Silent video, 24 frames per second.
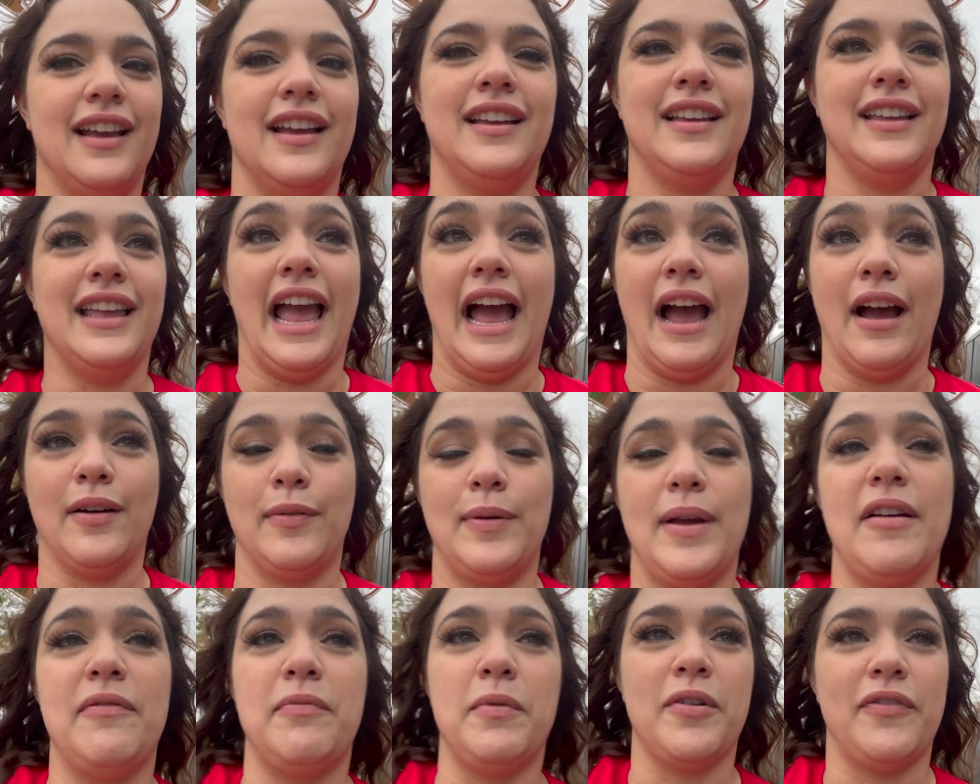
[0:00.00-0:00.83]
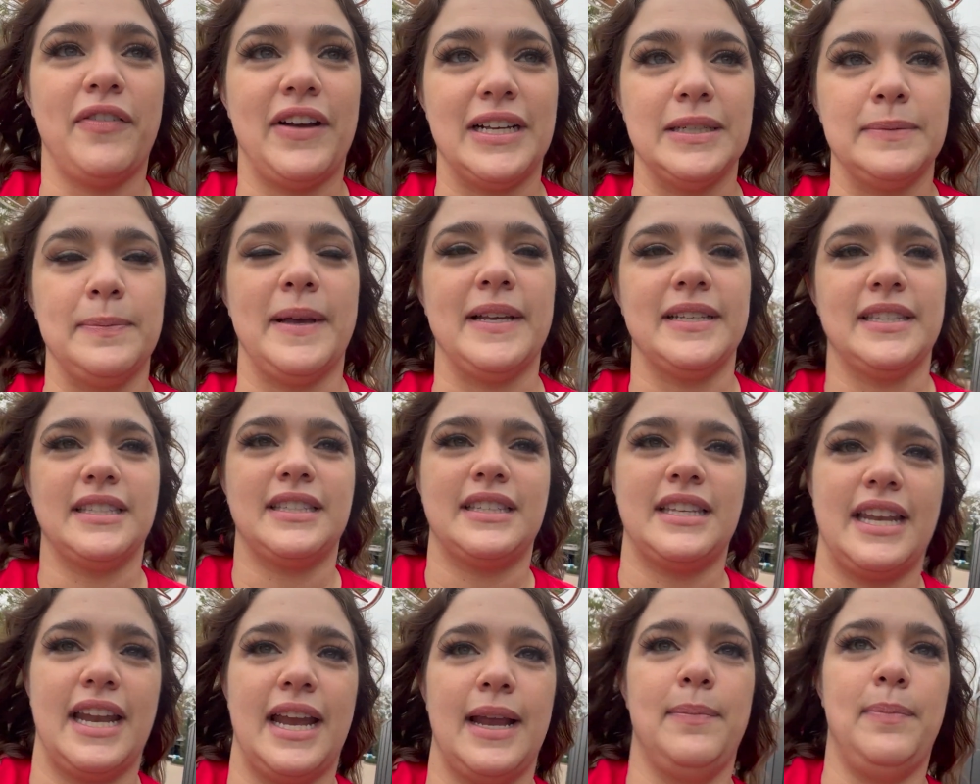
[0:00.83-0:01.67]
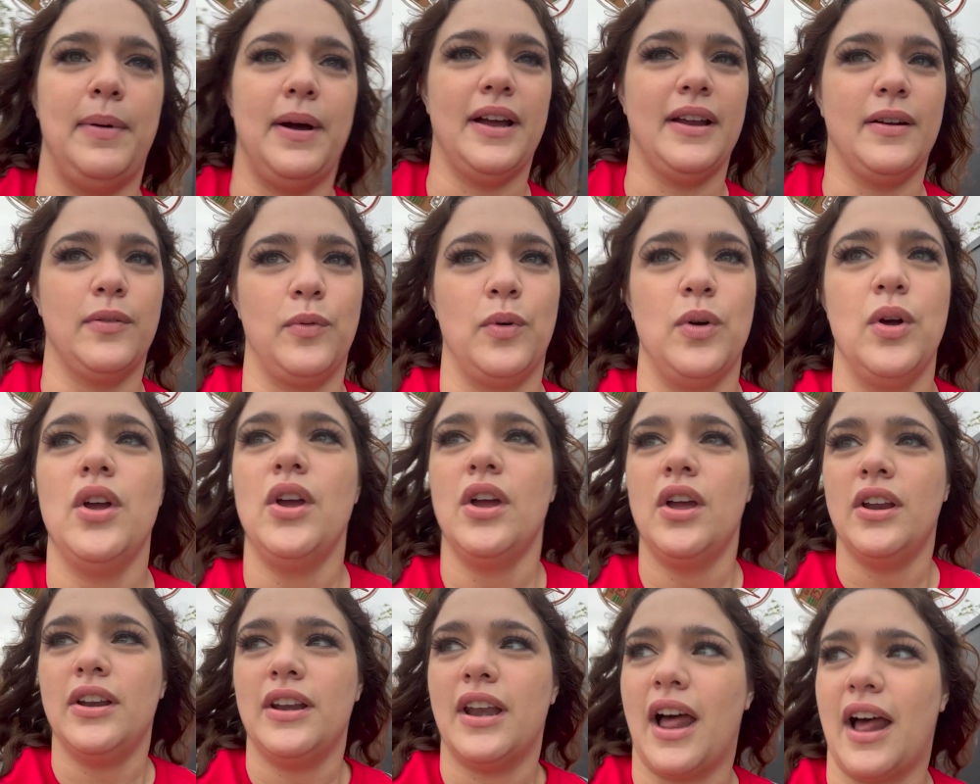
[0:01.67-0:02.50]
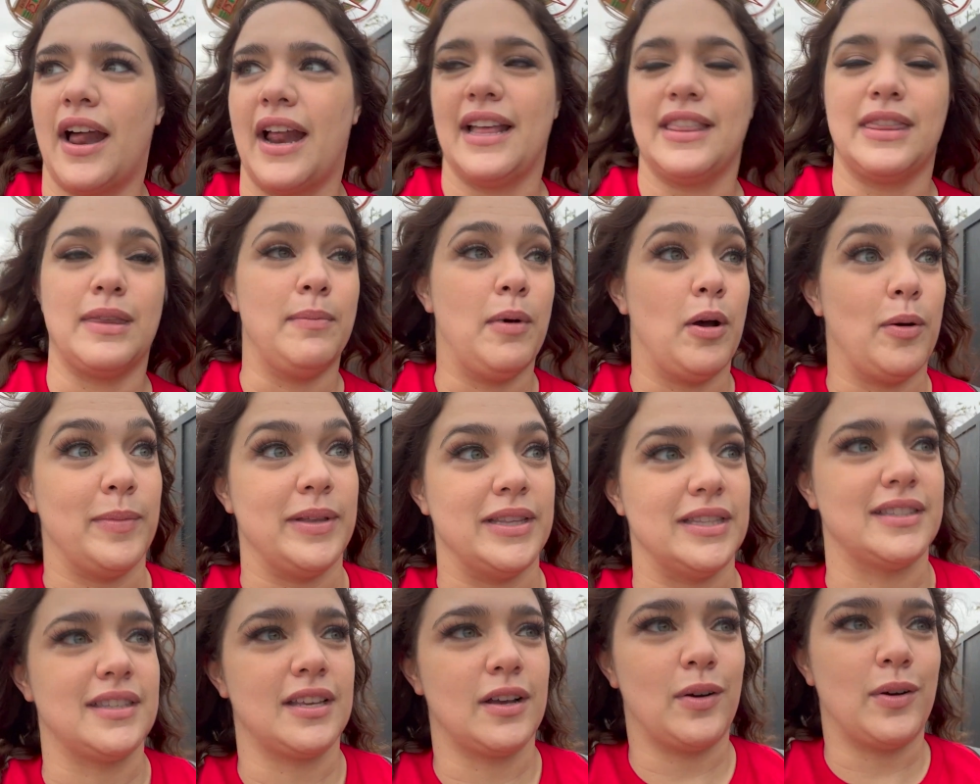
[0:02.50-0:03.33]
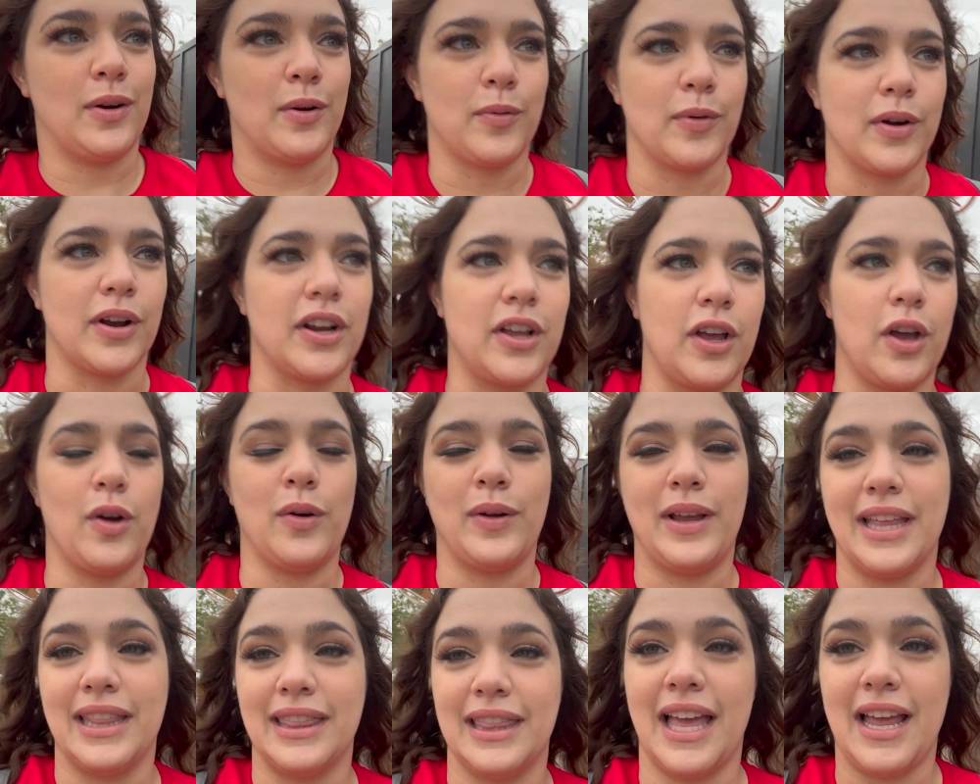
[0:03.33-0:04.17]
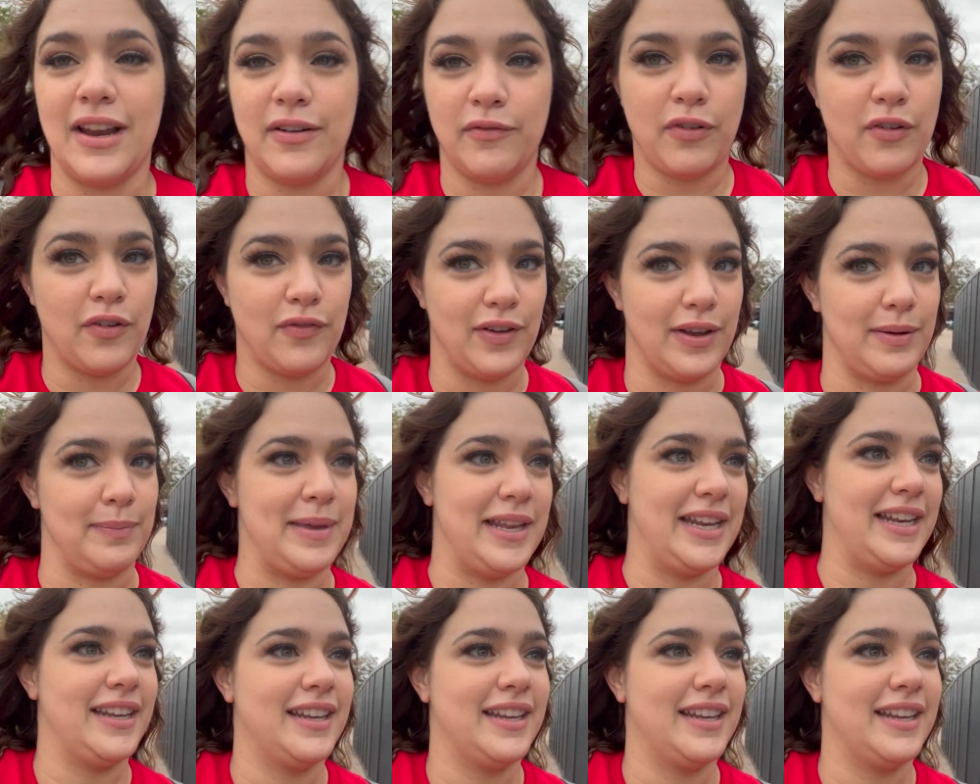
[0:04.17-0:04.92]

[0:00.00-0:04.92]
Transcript: Yeah, we have more fast passes today, but not at the moment. So we're gonna go get in line for Figment.